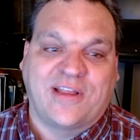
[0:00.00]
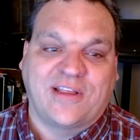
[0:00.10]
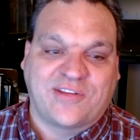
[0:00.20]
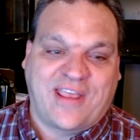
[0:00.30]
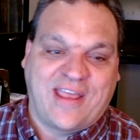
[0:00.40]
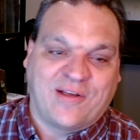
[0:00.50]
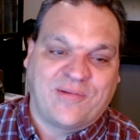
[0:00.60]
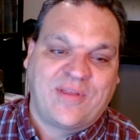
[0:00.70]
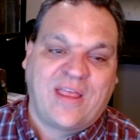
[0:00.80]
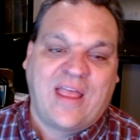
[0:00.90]
at scale.
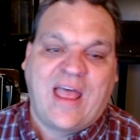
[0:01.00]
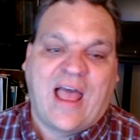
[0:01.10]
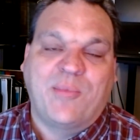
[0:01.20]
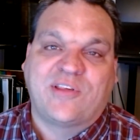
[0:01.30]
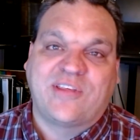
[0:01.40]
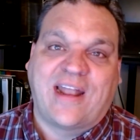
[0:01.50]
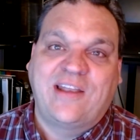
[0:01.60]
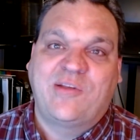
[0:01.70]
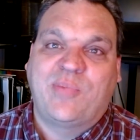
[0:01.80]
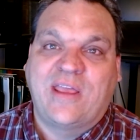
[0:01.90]
I'm excited
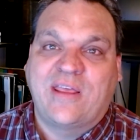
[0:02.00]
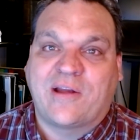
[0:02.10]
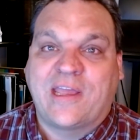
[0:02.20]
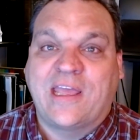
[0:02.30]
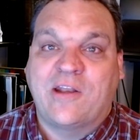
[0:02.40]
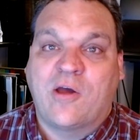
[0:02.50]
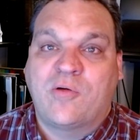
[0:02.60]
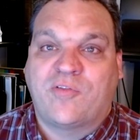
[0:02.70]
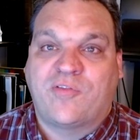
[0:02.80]
to be a keynote